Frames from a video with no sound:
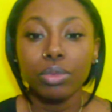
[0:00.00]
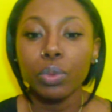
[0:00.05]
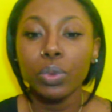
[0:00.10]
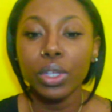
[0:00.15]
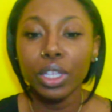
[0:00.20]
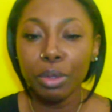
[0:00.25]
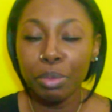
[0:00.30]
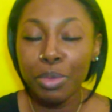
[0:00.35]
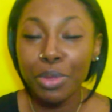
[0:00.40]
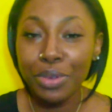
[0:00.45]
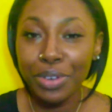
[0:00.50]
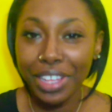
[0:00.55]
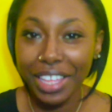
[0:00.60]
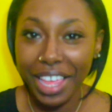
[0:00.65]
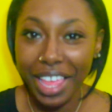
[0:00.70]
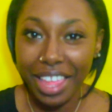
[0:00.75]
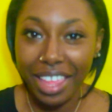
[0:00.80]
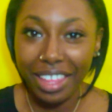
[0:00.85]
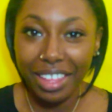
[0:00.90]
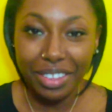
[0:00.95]
we
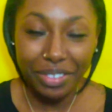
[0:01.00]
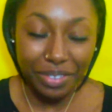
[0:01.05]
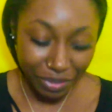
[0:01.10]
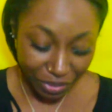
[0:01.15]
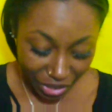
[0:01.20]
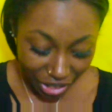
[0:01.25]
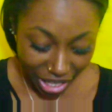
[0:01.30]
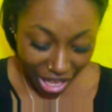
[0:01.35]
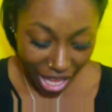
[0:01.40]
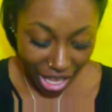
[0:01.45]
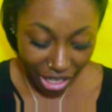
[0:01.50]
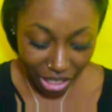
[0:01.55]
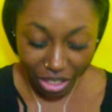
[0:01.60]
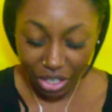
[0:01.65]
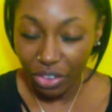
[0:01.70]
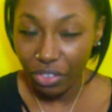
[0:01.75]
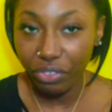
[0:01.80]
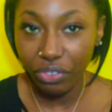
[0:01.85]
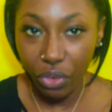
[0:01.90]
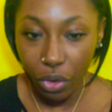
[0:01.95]
communicate for like
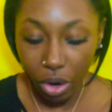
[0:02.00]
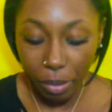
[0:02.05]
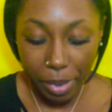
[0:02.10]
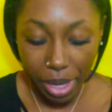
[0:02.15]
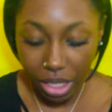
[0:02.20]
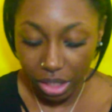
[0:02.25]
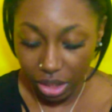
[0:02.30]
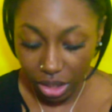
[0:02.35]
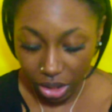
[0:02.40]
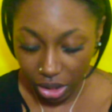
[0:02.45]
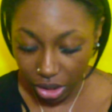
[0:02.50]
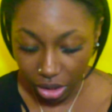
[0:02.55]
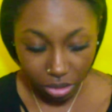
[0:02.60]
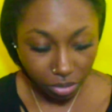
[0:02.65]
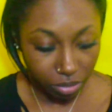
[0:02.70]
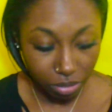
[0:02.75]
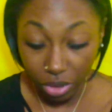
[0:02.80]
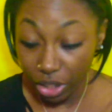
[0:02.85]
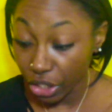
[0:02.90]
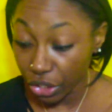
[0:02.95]
4 months,
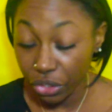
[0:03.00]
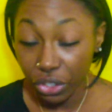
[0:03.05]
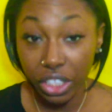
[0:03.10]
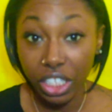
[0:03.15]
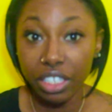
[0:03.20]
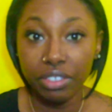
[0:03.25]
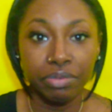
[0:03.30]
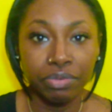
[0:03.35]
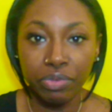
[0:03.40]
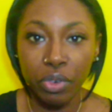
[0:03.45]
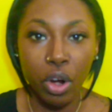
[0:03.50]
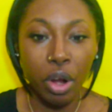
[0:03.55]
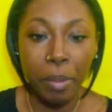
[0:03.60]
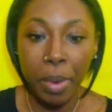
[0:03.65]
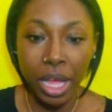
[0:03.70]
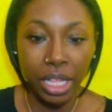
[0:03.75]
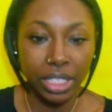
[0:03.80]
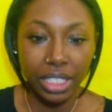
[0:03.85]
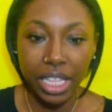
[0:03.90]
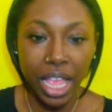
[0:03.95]
literally 4
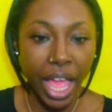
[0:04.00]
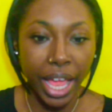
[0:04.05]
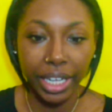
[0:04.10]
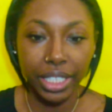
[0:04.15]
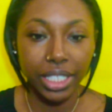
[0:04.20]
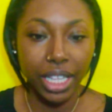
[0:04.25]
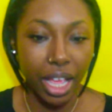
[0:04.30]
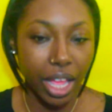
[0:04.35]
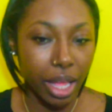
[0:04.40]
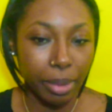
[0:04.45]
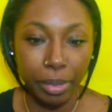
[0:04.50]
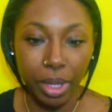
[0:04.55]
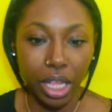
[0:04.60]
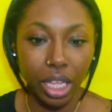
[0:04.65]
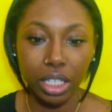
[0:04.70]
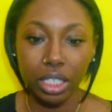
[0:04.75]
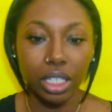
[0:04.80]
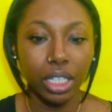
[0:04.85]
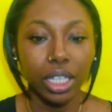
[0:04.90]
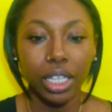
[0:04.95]
months at a time,
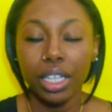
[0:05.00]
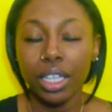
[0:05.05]
like,